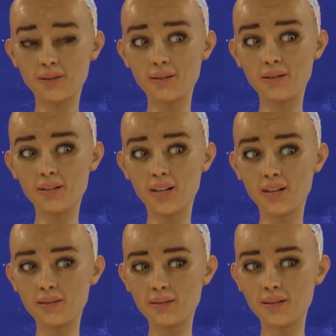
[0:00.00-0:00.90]
working
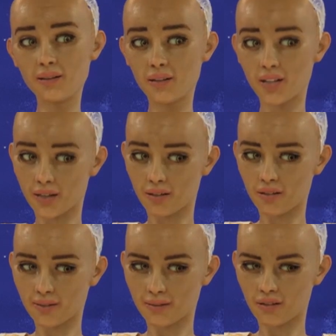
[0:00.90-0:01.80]
together can create an
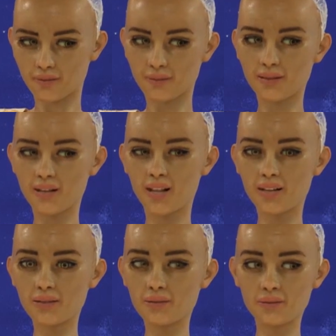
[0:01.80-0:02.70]
effective
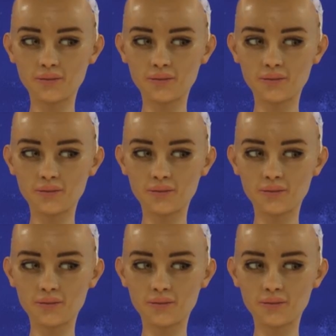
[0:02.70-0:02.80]
synergy.